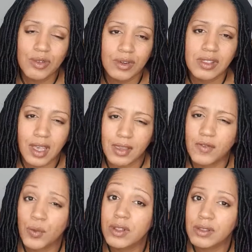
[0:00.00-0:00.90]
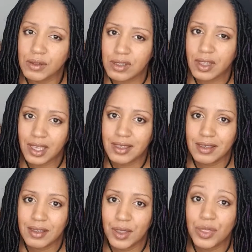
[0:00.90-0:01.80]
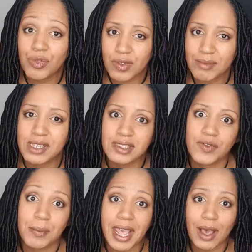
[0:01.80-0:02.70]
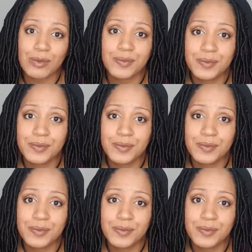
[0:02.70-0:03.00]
your life will look like 3 months from now.